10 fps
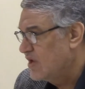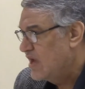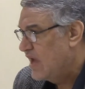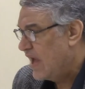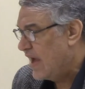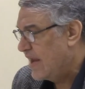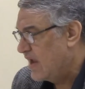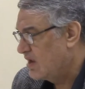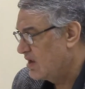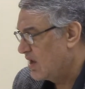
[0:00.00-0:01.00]
and
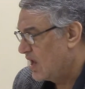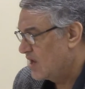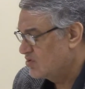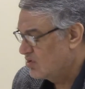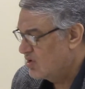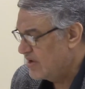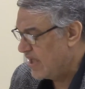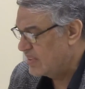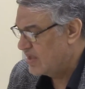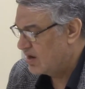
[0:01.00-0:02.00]
as long as they
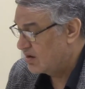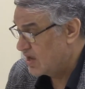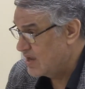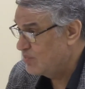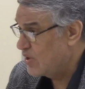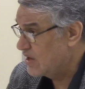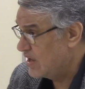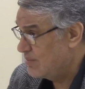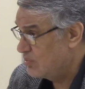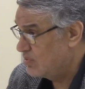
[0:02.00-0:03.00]
are able and capable
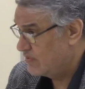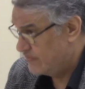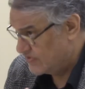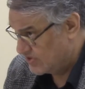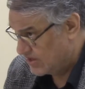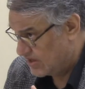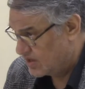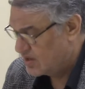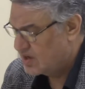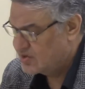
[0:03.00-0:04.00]
physically and
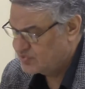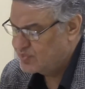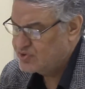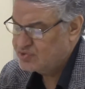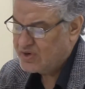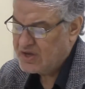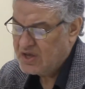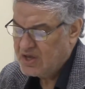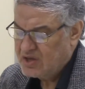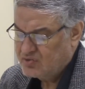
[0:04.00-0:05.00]
spiritually
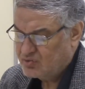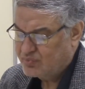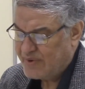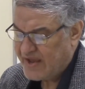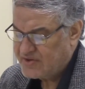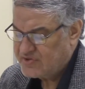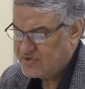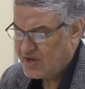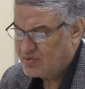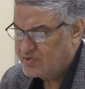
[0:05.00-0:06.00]
to practice, I would
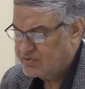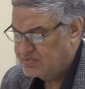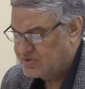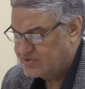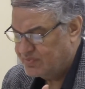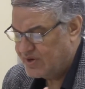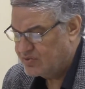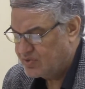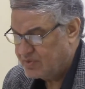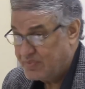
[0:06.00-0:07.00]
explain to them
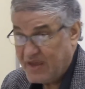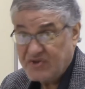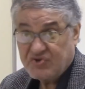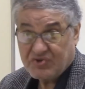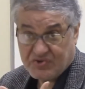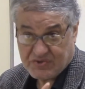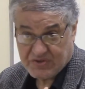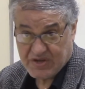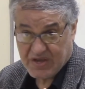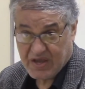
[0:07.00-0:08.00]
the essence
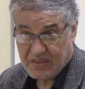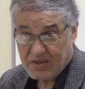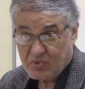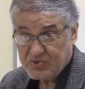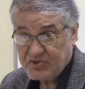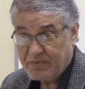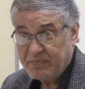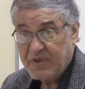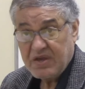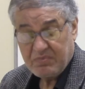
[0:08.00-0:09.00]
and the wisdom
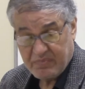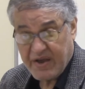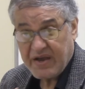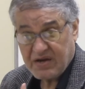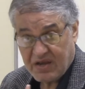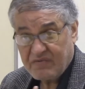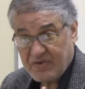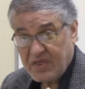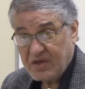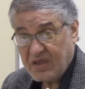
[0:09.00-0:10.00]
behind everything they
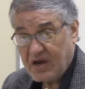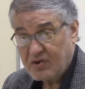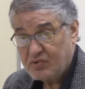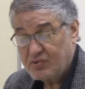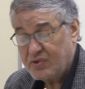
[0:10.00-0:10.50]
are doing,